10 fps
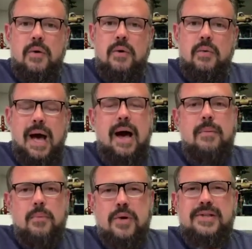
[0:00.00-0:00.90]
Wow,
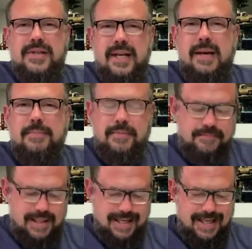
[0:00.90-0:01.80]
more sleep.
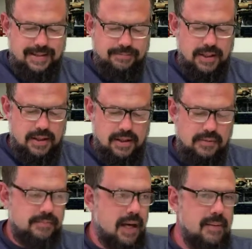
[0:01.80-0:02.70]
Yeah,
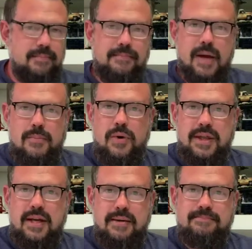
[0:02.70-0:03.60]
I'm
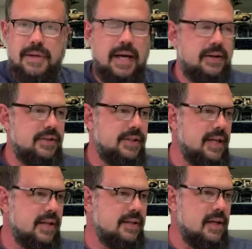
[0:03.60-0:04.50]
with you. I
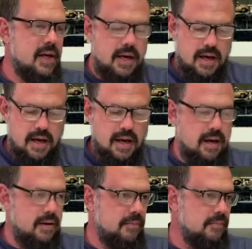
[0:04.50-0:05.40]
understand.
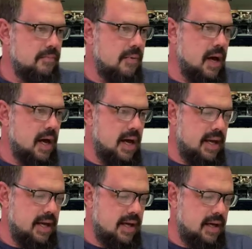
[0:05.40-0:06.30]
I'm
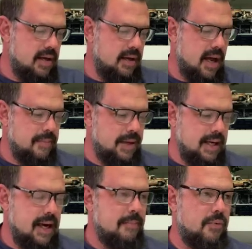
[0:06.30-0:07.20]

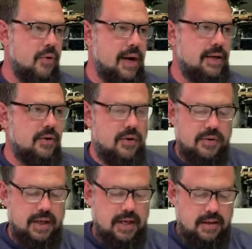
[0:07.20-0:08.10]
getting up bright and
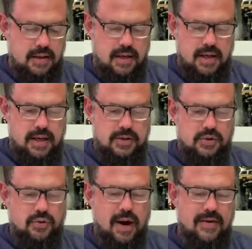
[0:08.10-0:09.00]
early and
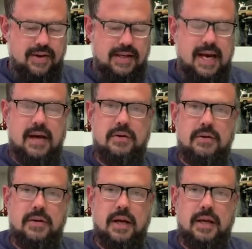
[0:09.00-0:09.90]
driving
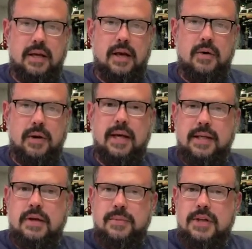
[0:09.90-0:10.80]
down.
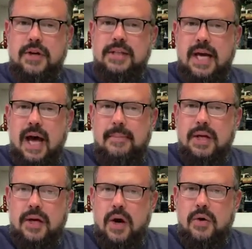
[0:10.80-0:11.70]
It's always a good time
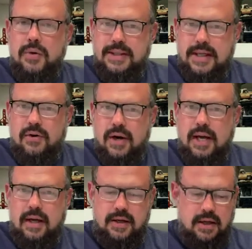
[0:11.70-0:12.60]
to go
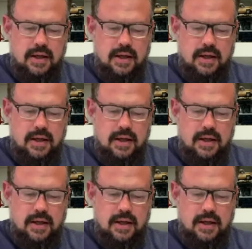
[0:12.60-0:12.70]
during,